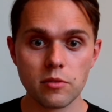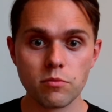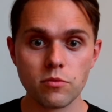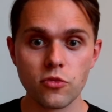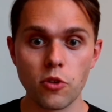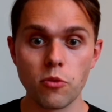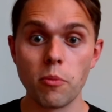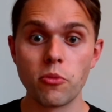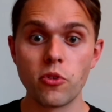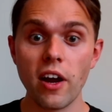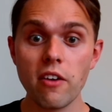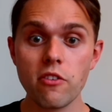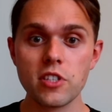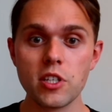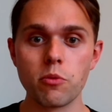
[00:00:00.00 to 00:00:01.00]
from a
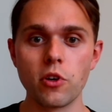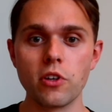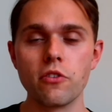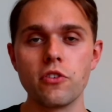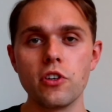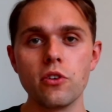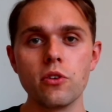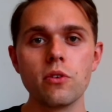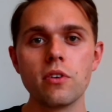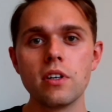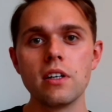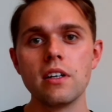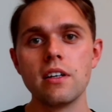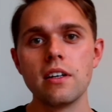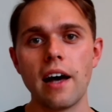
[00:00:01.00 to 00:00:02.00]
privacy point of view,
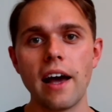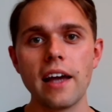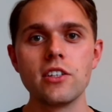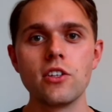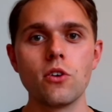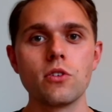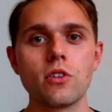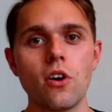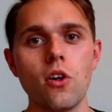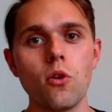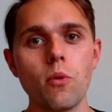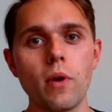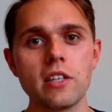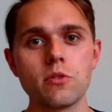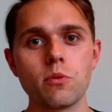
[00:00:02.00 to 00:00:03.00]
I don't
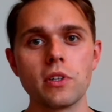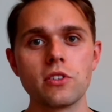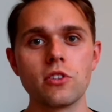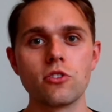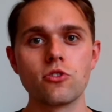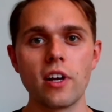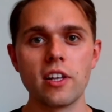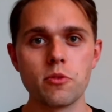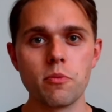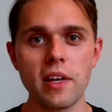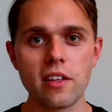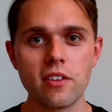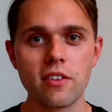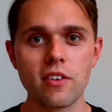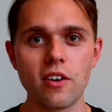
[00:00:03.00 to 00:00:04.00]
always want to
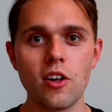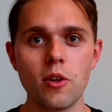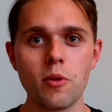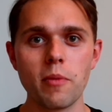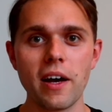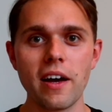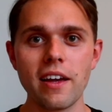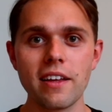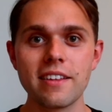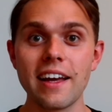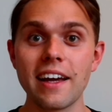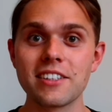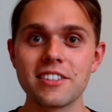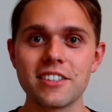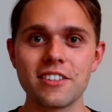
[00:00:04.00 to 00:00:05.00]
transmit all my
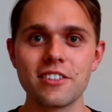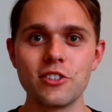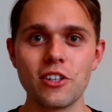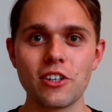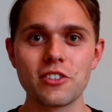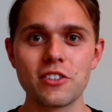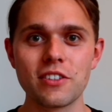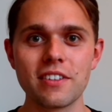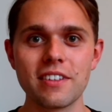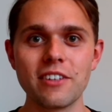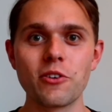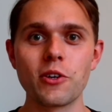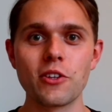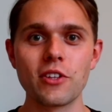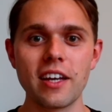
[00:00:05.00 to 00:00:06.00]
text just in
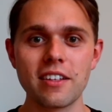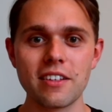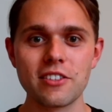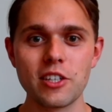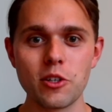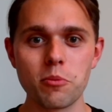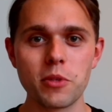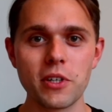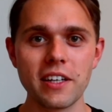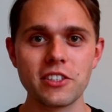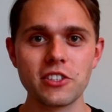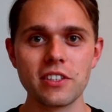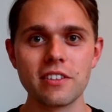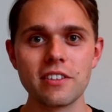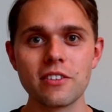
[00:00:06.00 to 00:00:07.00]
order to get a single
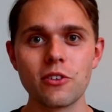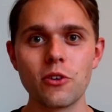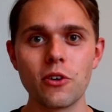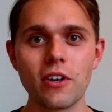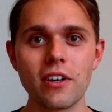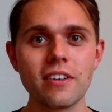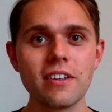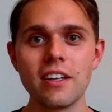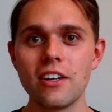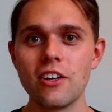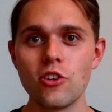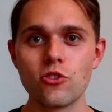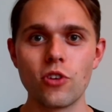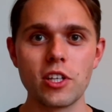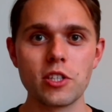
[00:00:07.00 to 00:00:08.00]
prediction, or
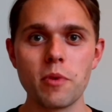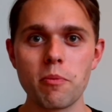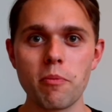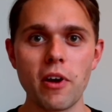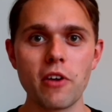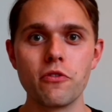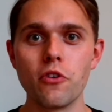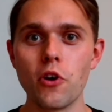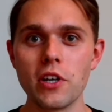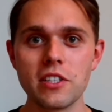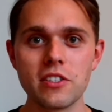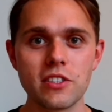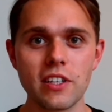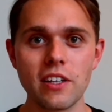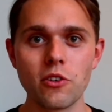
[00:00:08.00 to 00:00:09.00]
transmit my
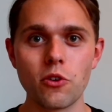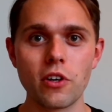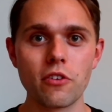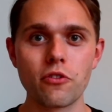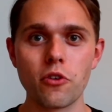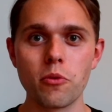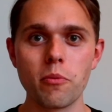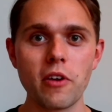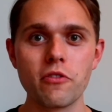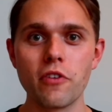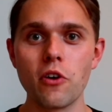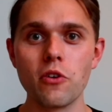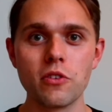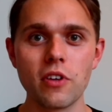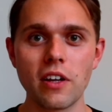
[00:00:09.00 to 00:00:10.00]
voice in order for my
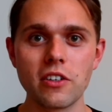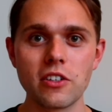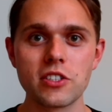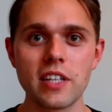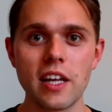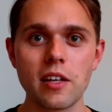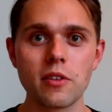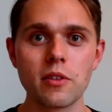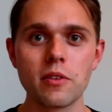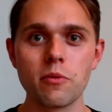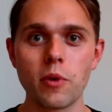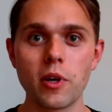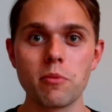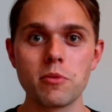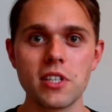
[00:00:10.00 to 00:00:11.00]
phone to understand
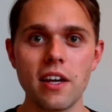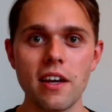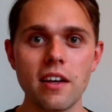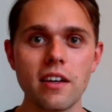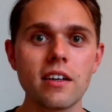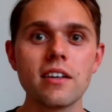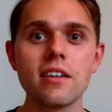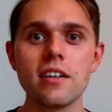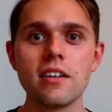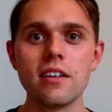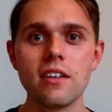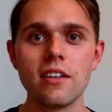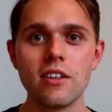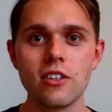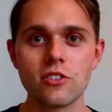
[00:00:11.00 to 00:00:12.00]
what I'm saying.
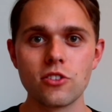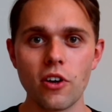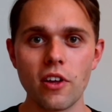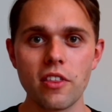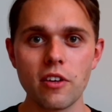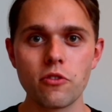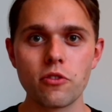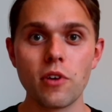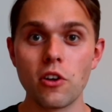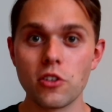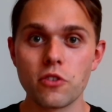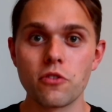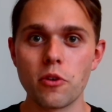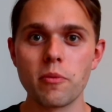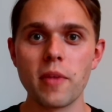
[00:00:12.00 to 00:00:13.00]
So I think also
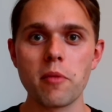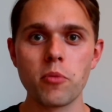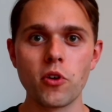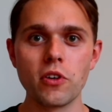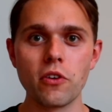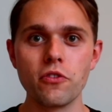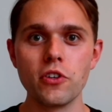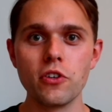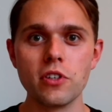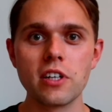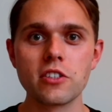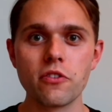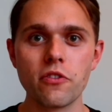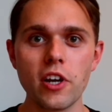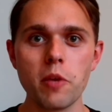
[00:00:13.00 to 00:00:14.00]
from that point of view,
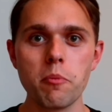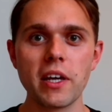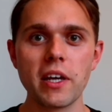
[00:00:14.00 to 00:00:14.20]
there's a very big